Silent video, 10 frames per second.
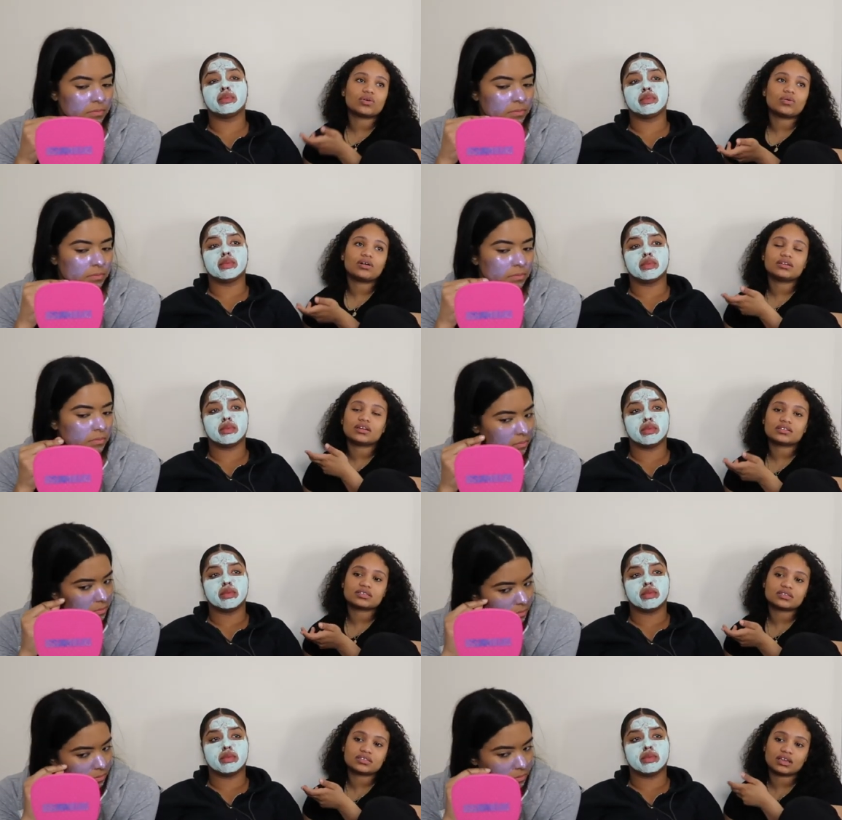Speaker 1: so
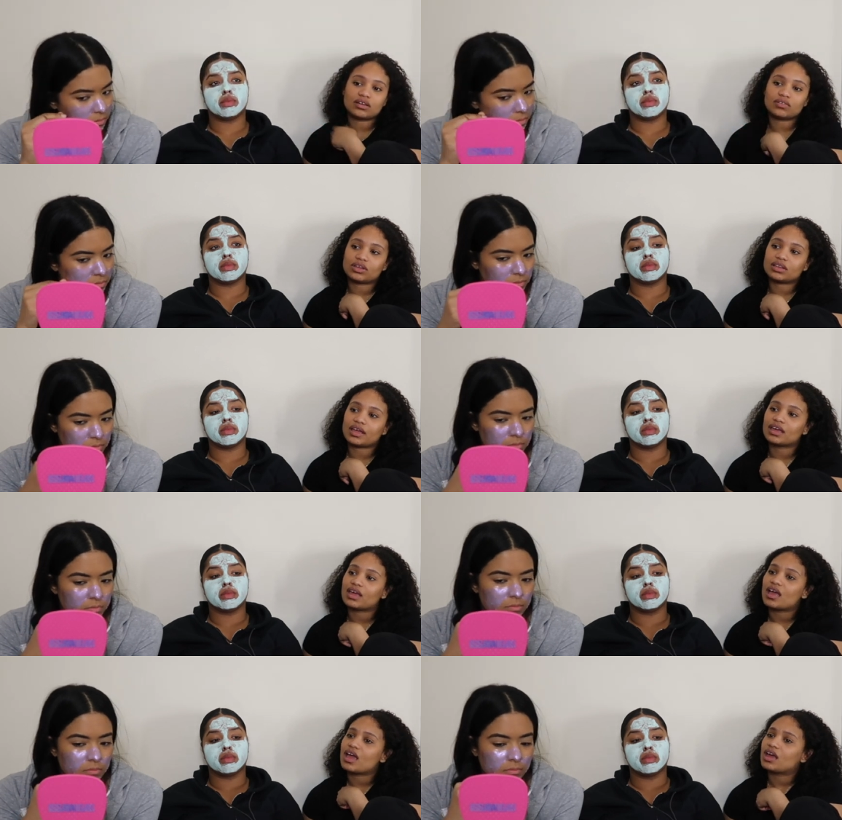unnecessary. Like,
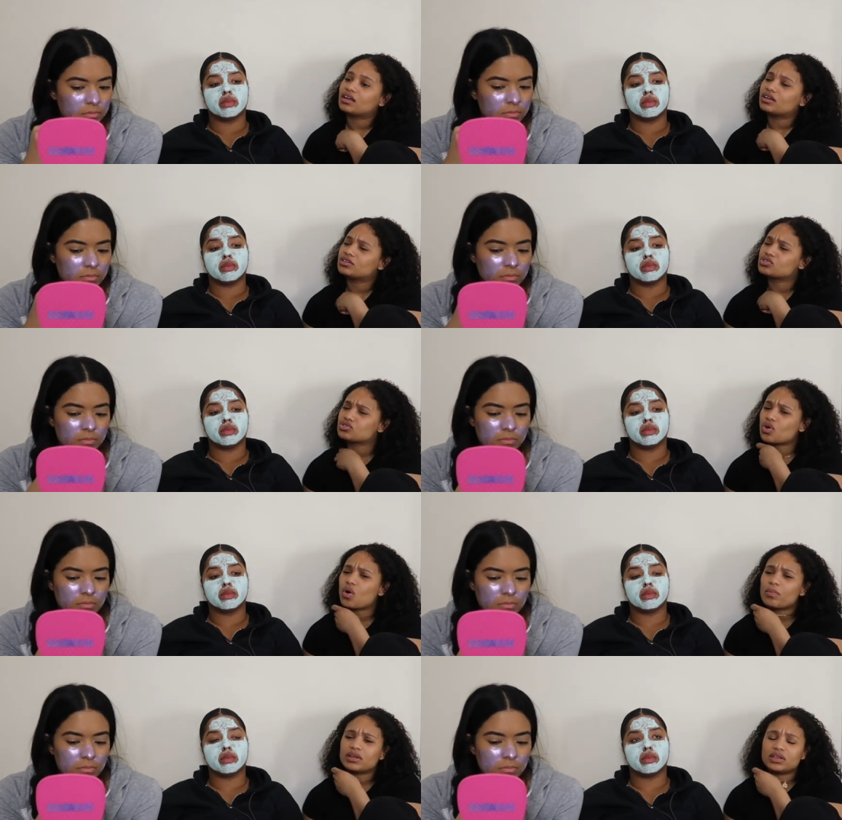
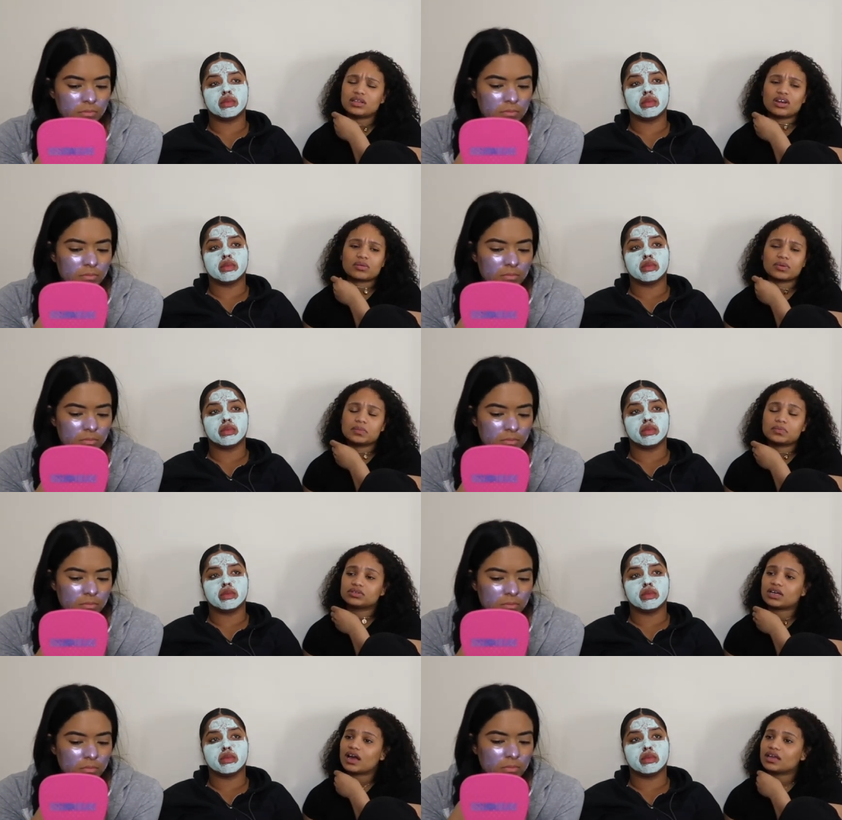so many young
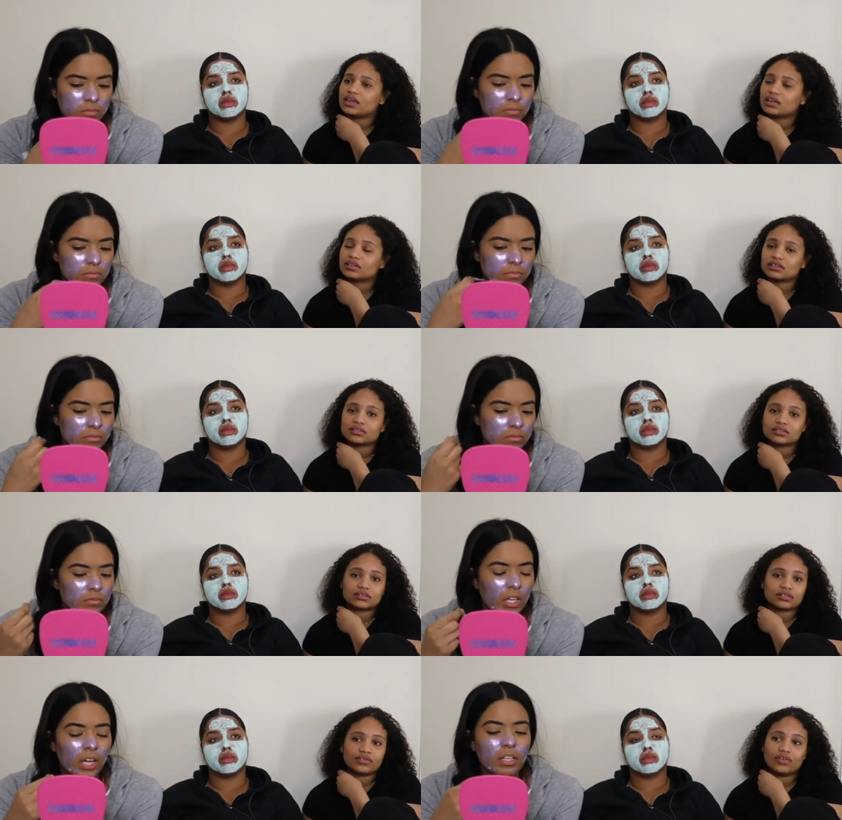people dying
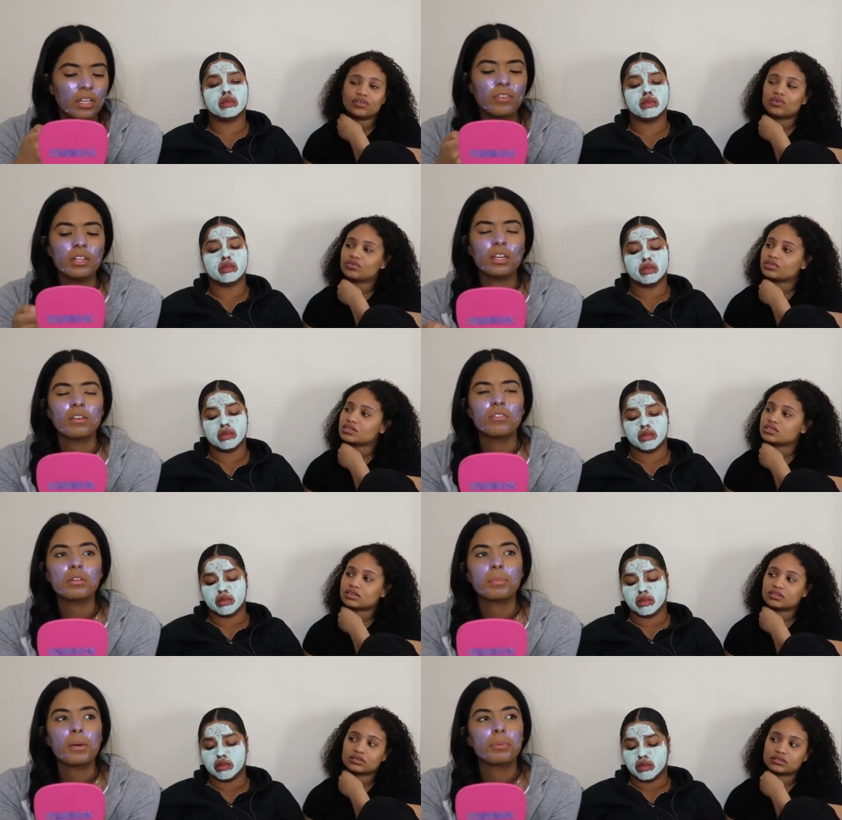and even even
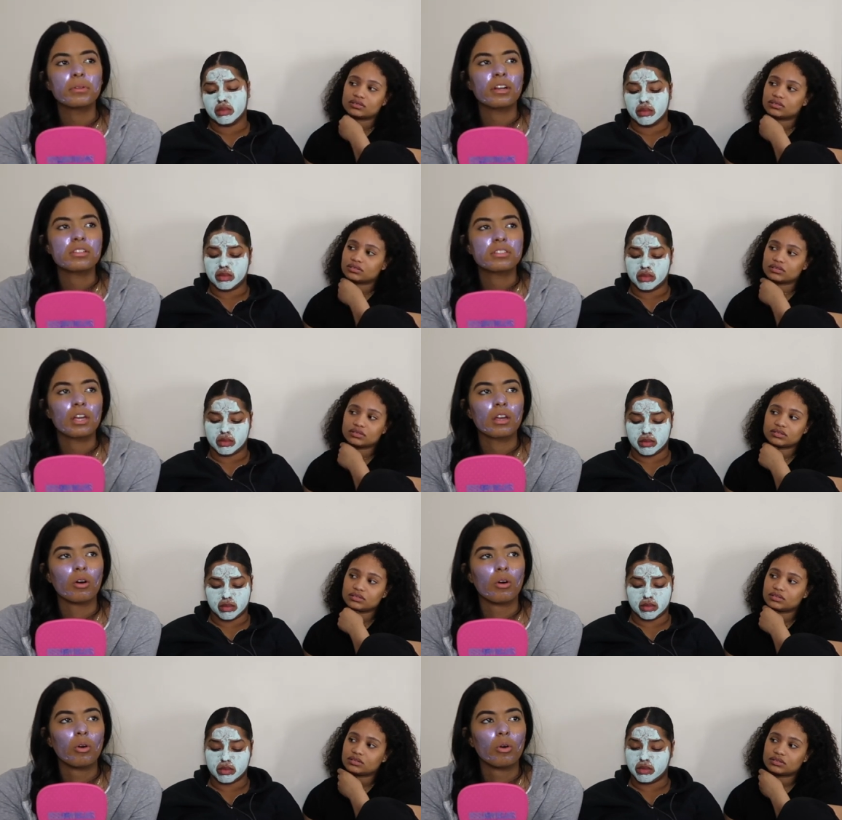the
Speaker 2: people that are saying,
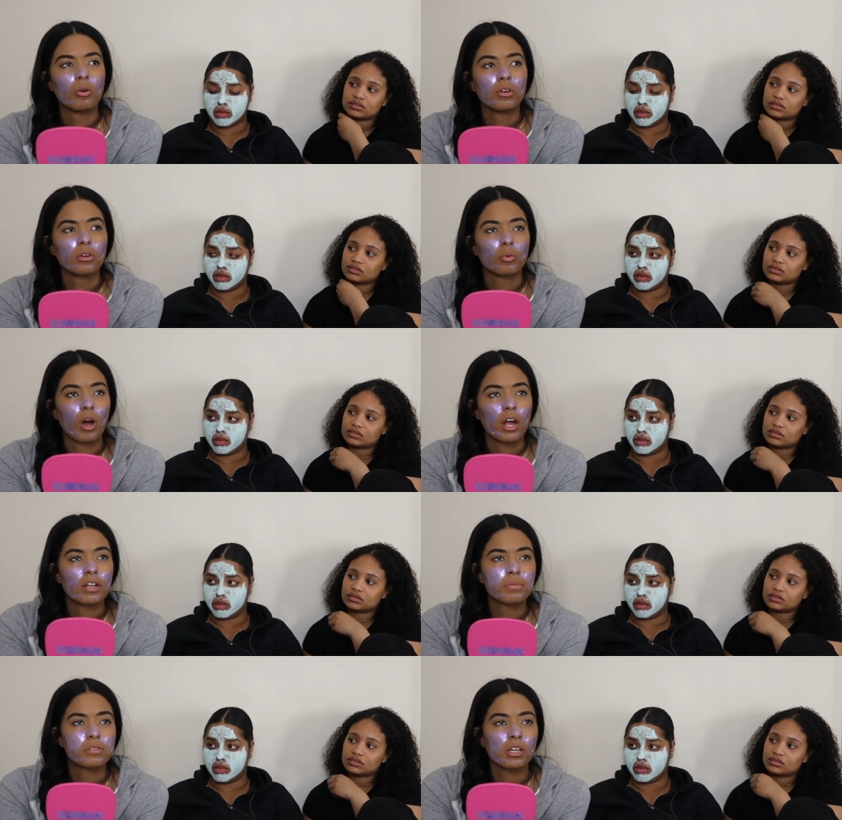oh, why
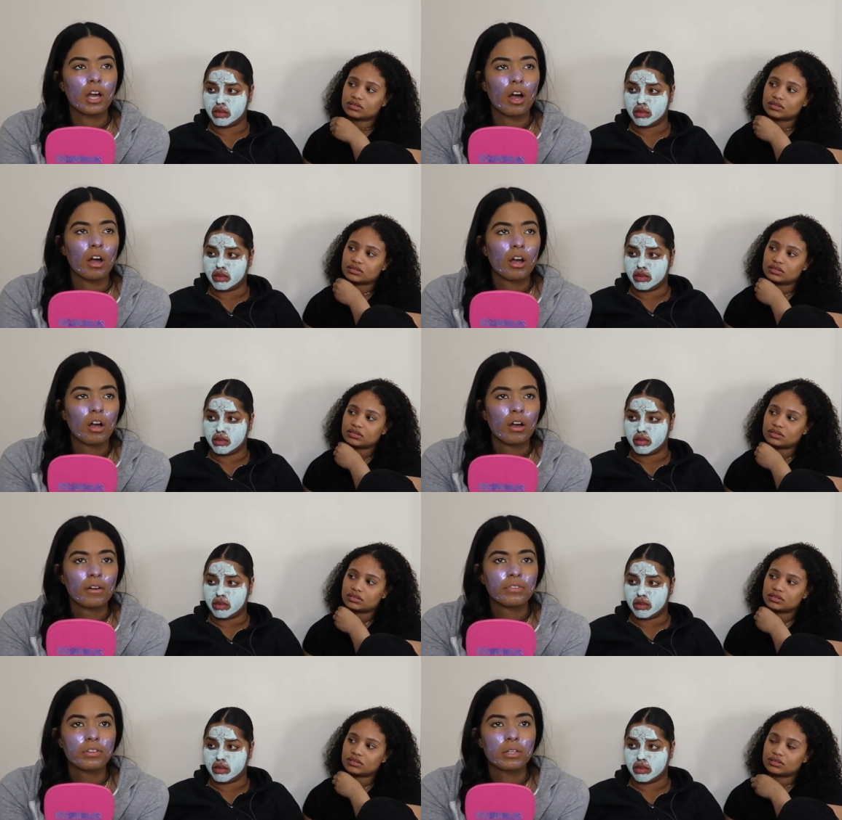Nipsey got
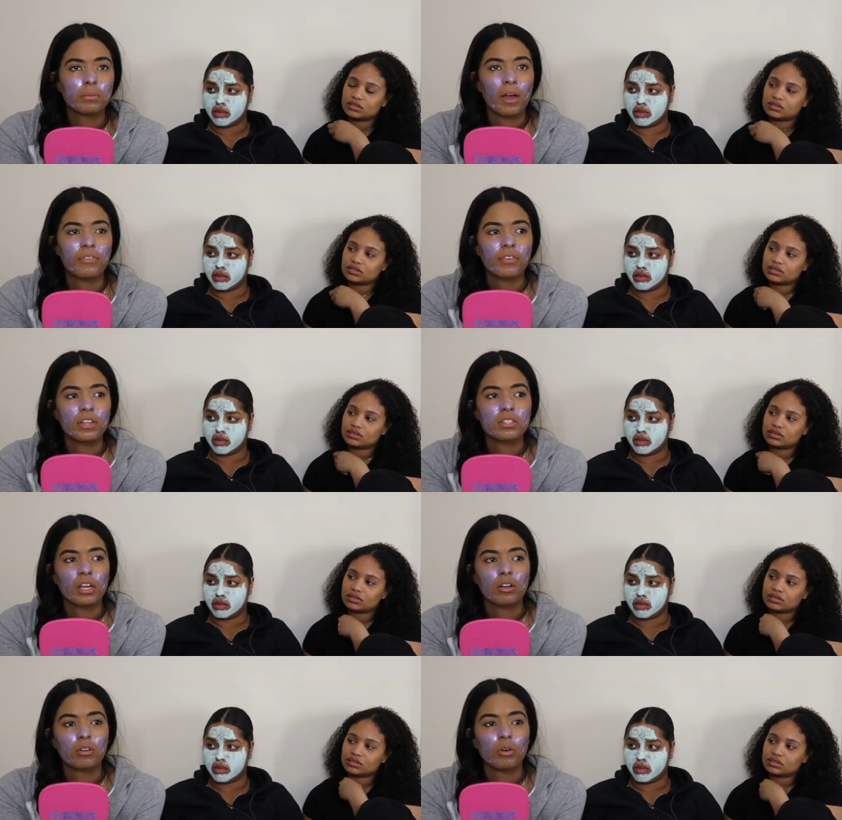freaking mad fans
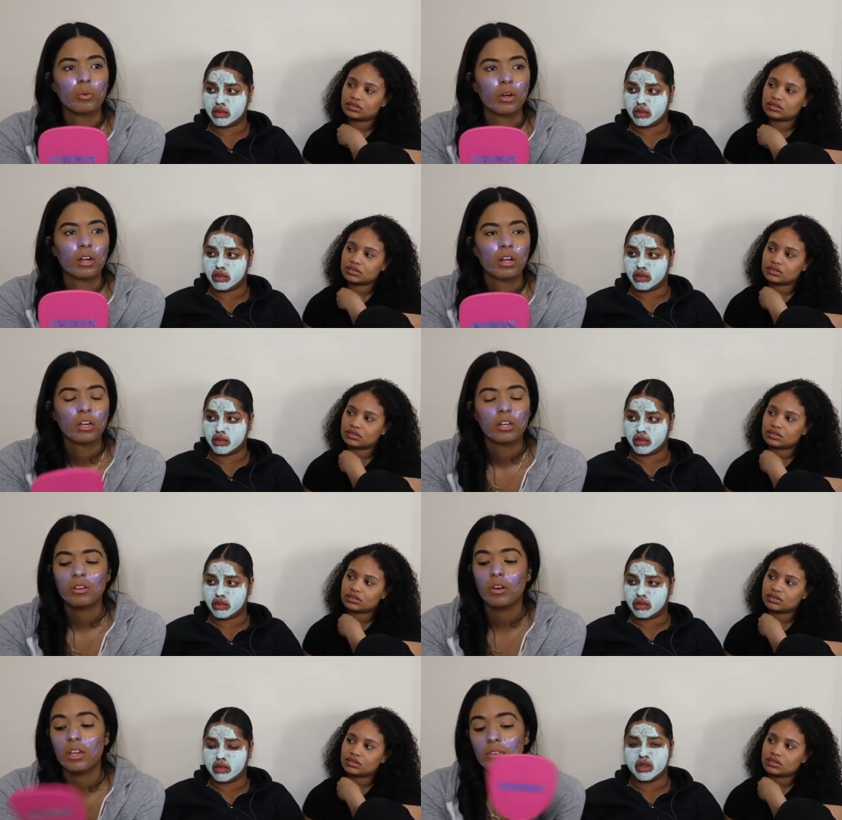out of nowhere.
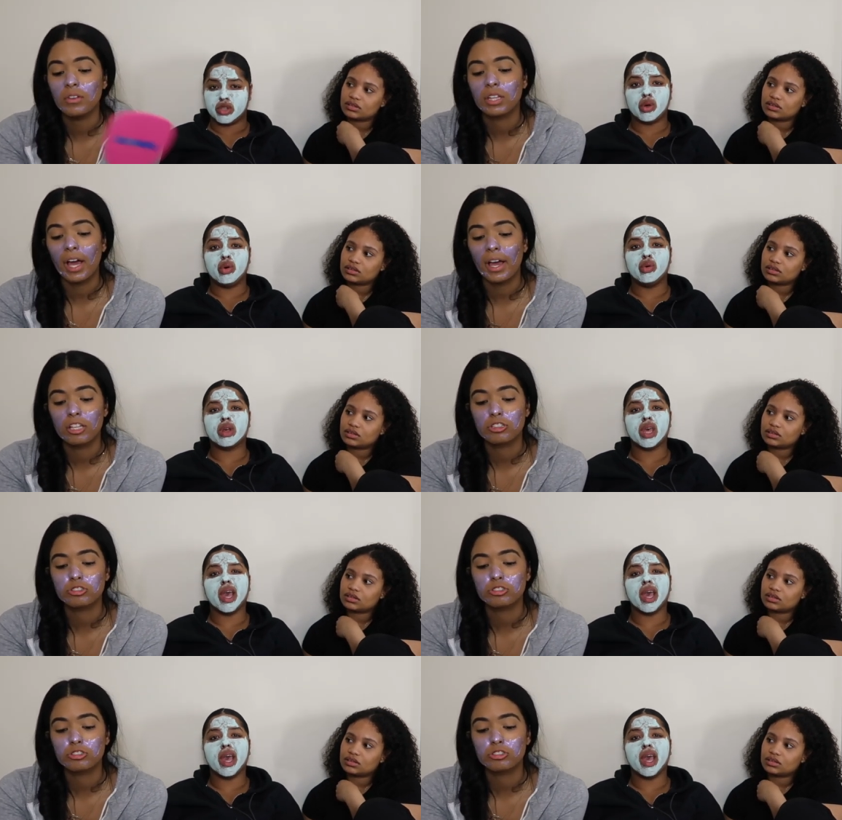Yo, even so that